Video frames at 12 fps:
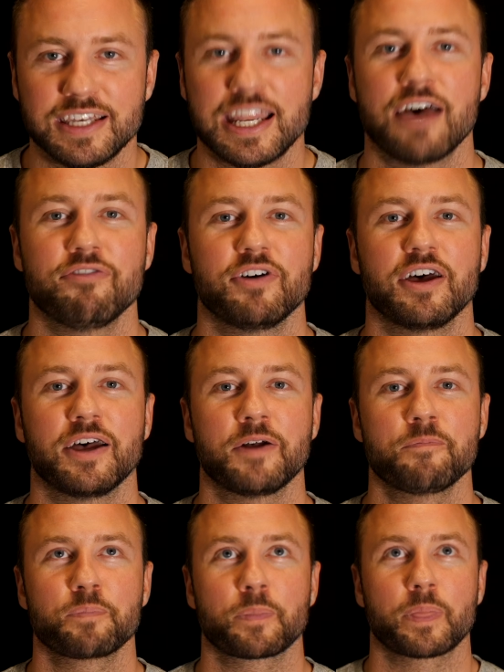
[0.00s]

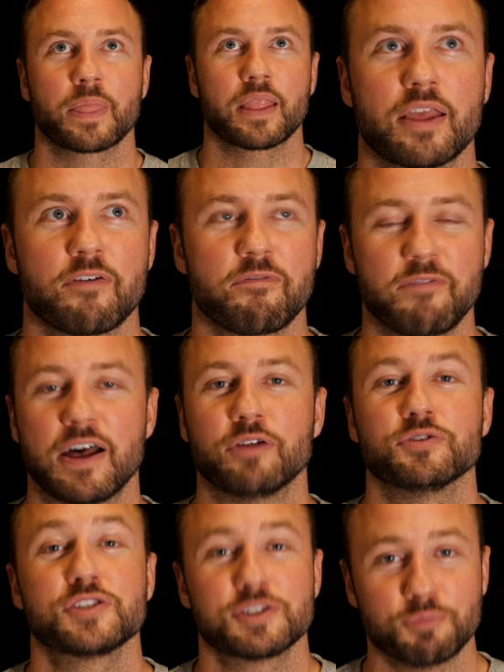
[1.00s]
never
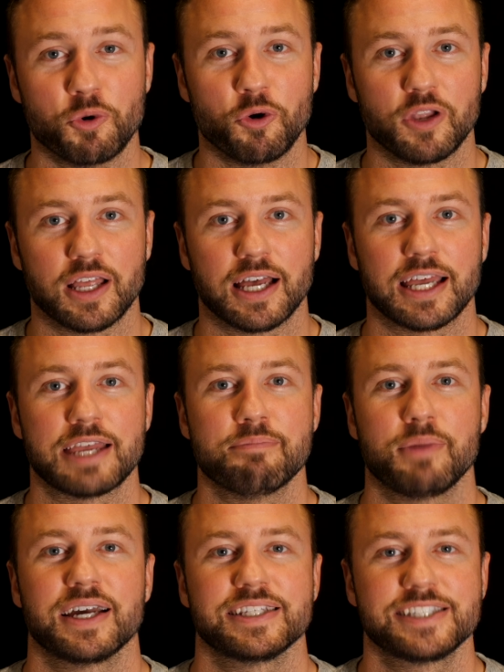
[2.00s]
felt smaller in
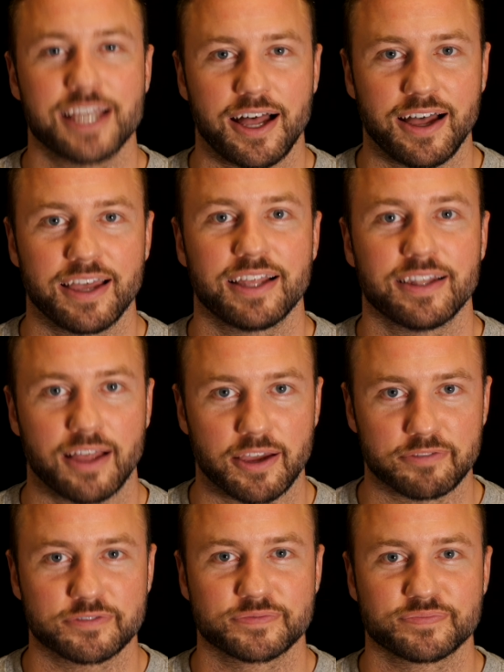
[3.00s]
my entire
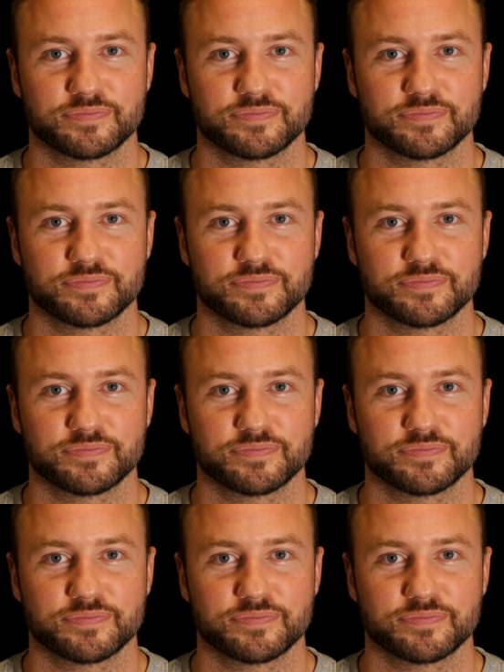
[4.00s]
life.